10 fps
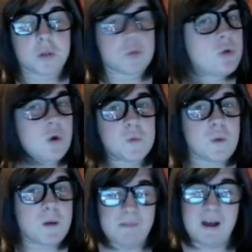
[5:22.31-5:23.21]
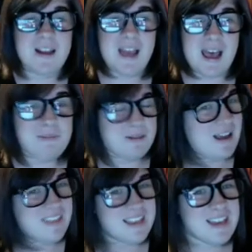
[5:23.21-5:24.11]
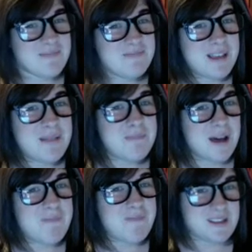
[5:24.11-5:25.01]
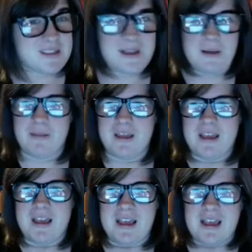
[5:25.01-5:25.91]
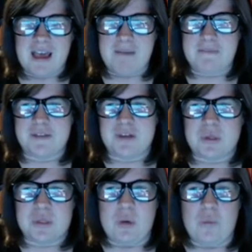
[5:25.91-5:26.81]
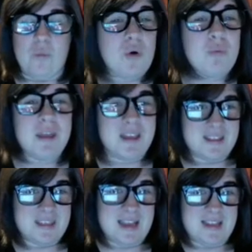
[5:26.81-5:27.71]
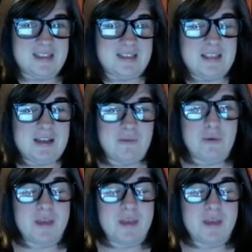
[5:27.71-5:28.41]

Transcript: Who knows what might happen? I think there might be some episodes that will be intense, but